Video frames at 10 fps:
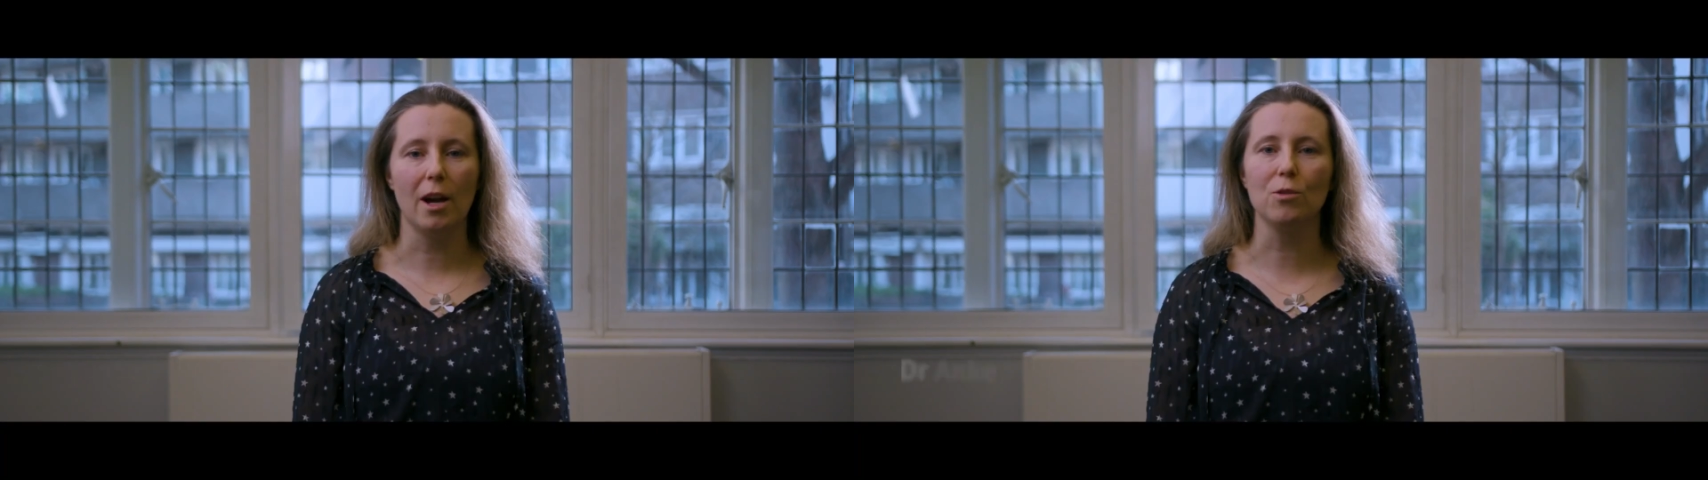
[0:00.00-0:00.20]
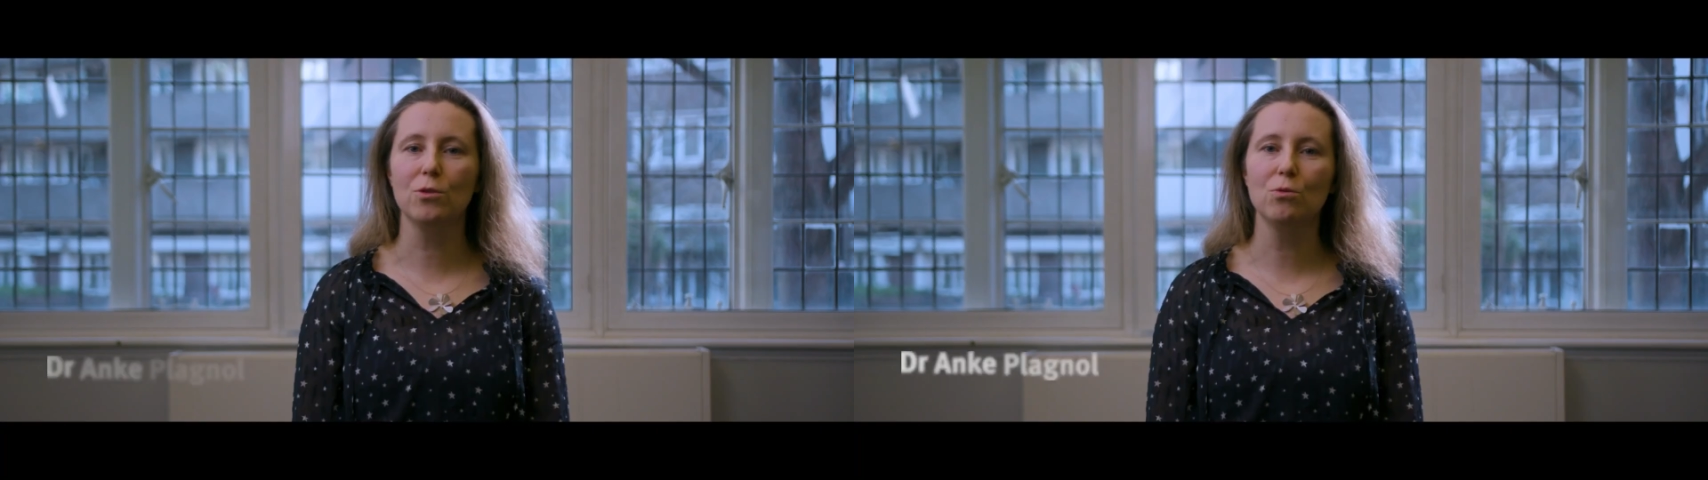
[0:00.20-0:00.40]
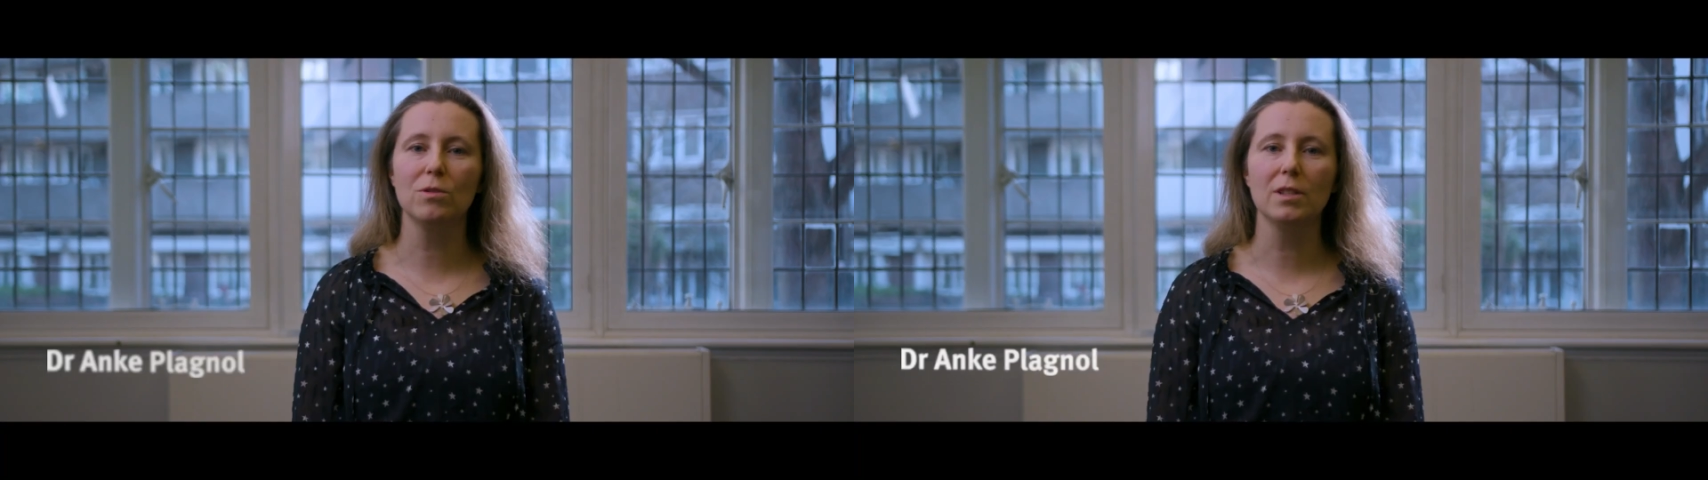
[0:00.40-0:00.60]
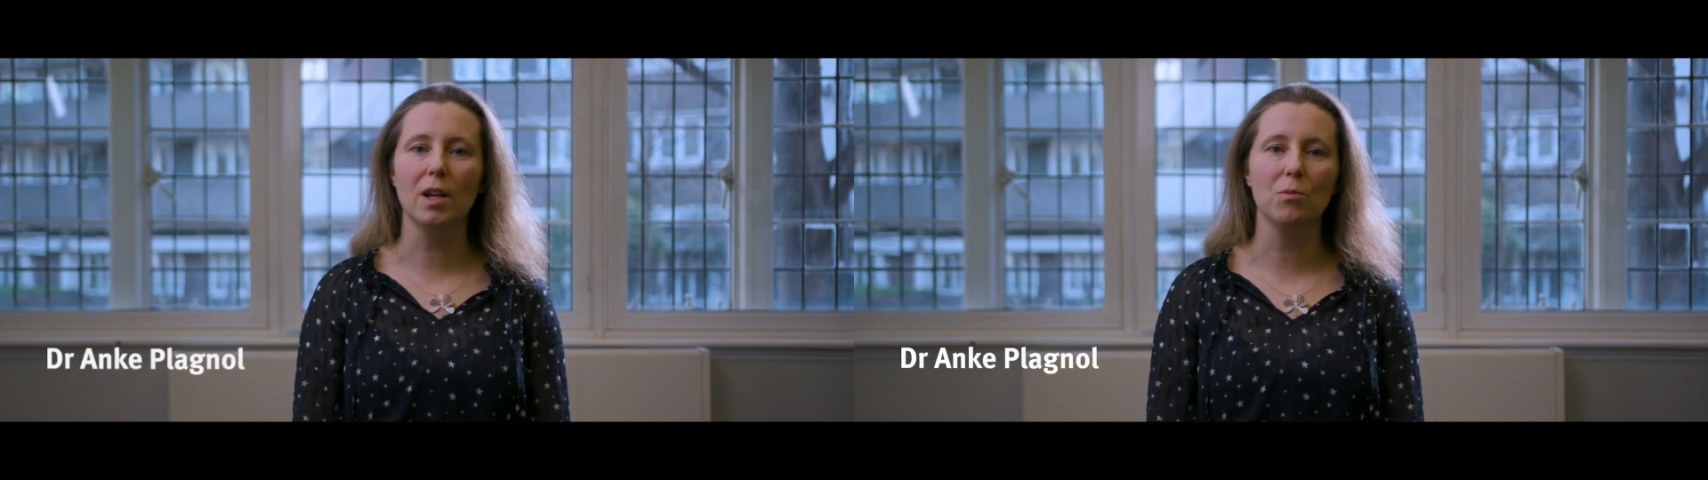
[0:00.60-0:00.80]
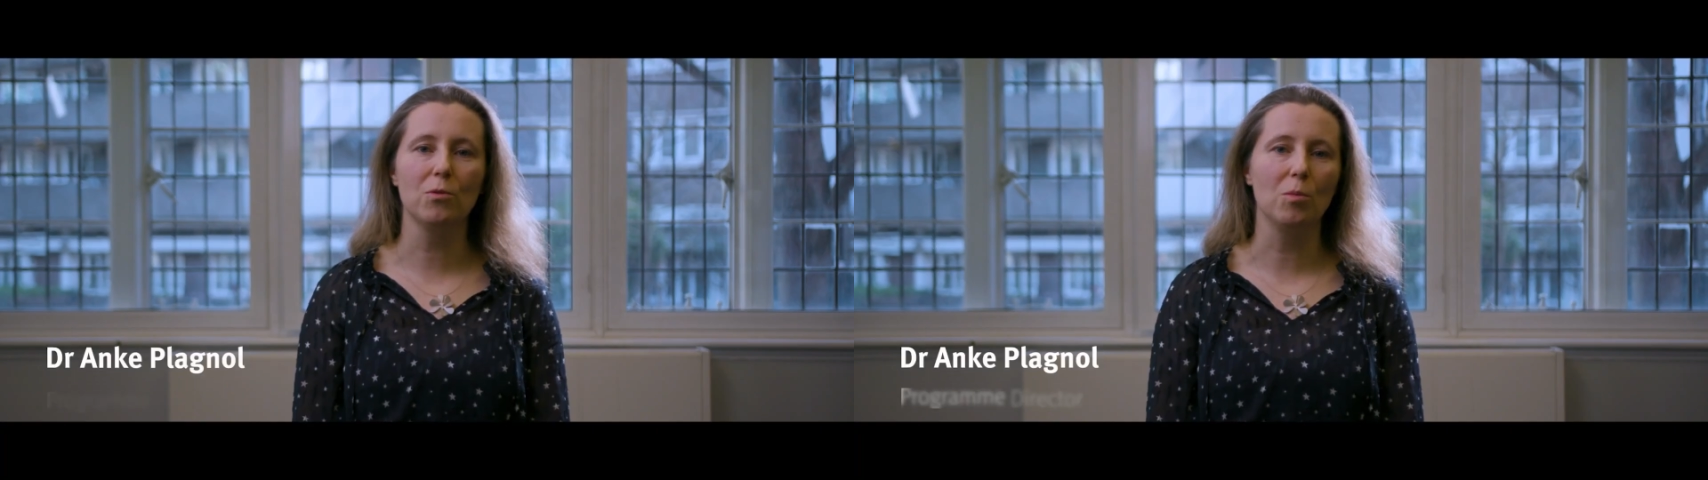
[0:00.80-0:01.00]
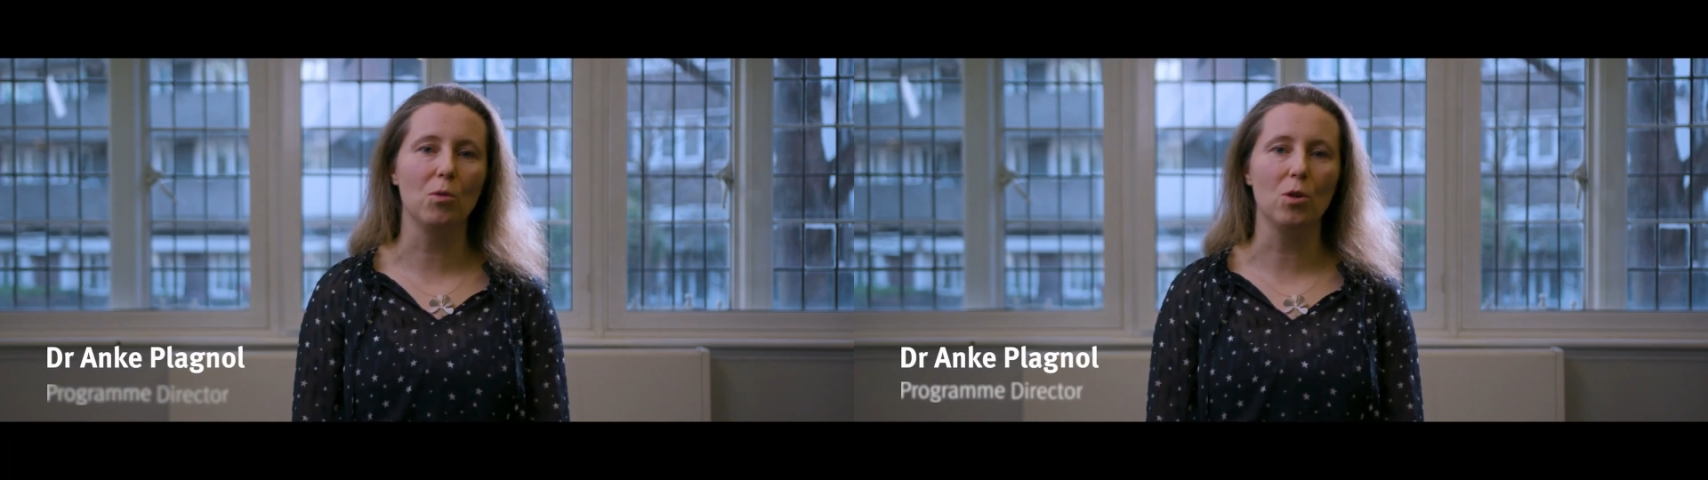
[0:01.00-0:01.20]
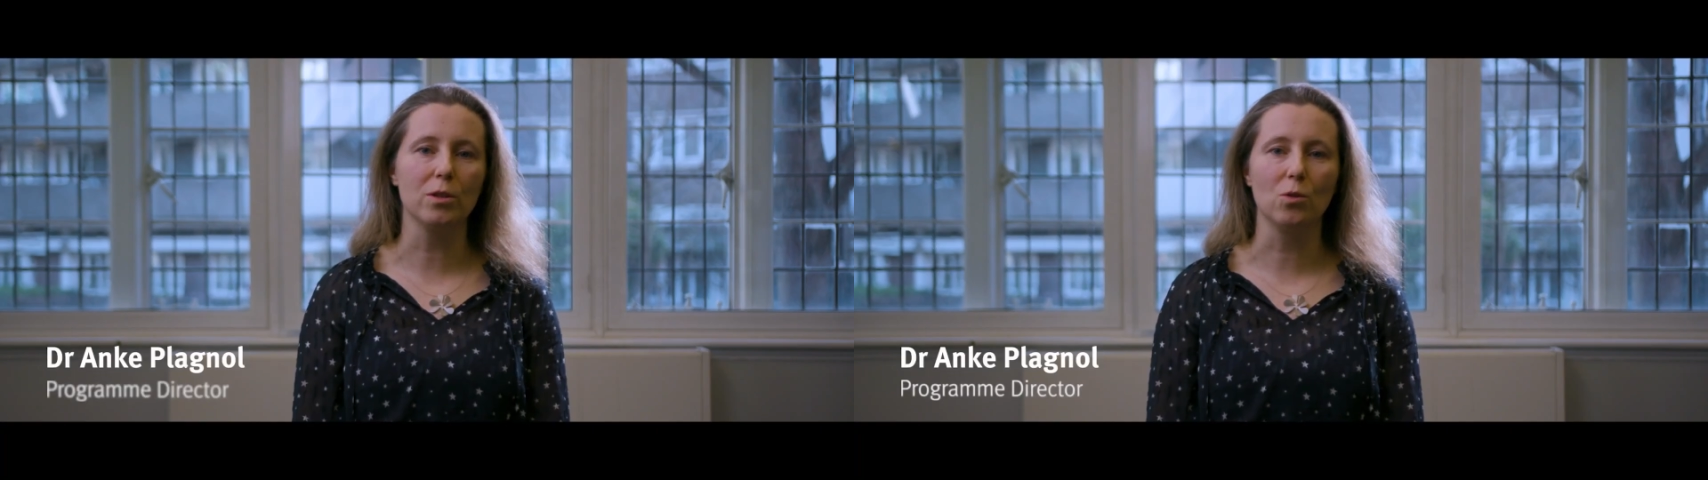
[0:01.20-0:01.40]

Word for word: Our students come from all